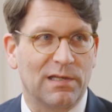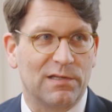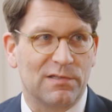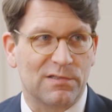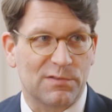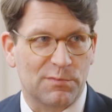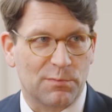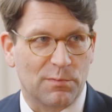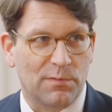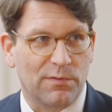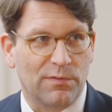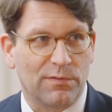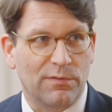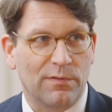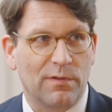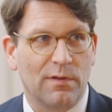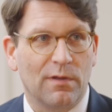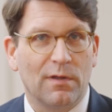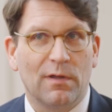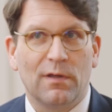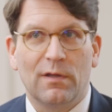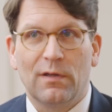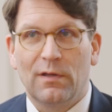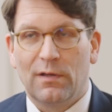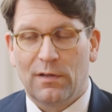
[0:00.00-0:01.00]
balance with
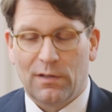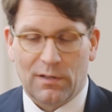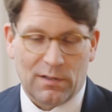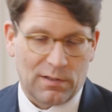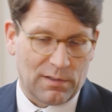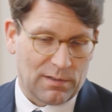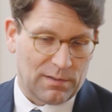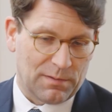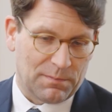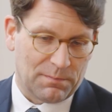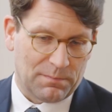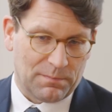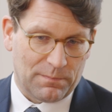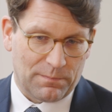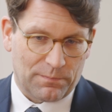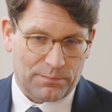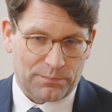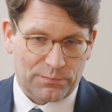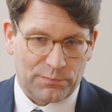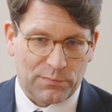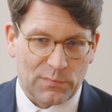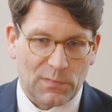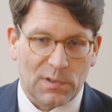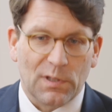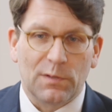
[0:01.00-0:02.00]

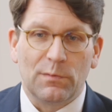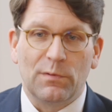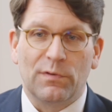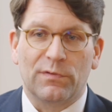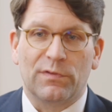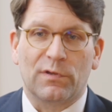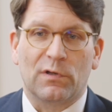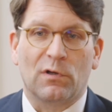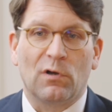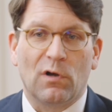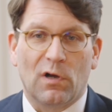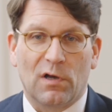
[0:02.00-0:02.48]
the